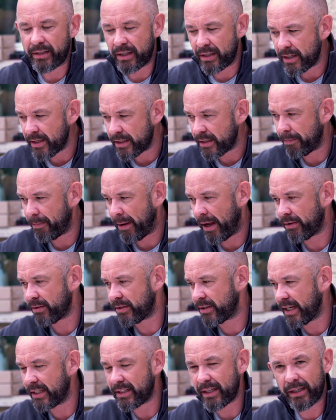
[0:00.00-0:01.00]
This is about
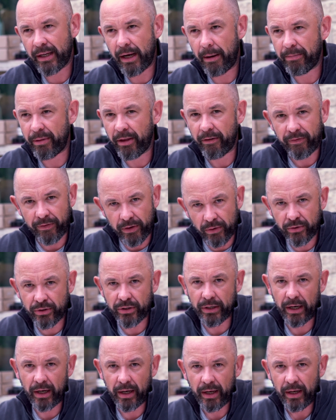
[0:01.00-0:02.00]
setting up the
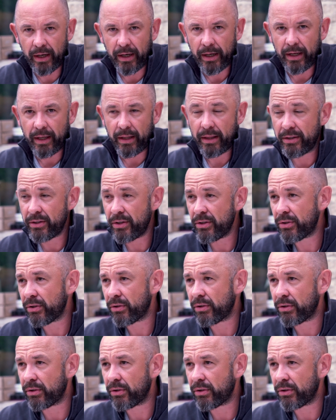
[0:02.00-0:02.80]
future. This is